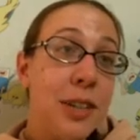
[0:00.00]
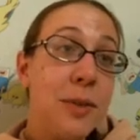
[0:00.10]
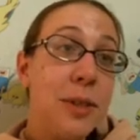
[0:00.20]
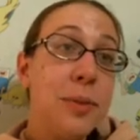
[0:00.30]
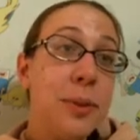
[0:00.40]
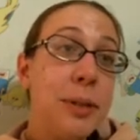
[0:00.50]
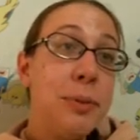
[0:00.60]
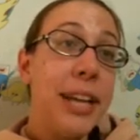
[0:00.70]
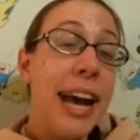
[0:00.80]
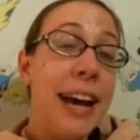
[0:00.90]
and what
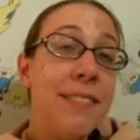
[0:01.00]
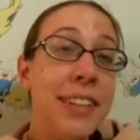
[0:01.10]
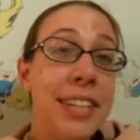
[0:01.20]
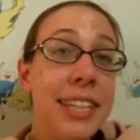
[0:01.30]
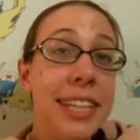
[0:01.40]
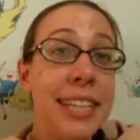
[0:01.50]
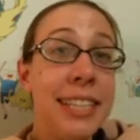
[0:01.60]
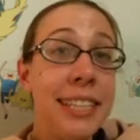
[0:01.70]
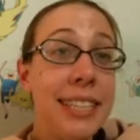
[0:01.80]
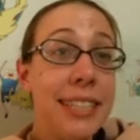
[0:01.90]
will happen
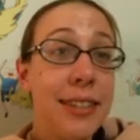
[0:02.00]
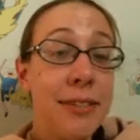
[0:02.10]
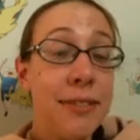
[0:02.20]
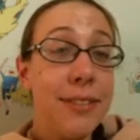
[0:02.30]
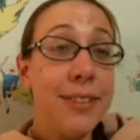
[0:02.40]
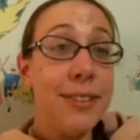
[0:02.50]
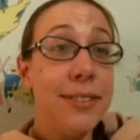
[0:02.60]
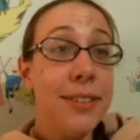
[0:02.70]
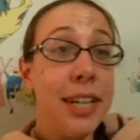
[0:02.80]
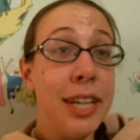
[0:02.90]
is if you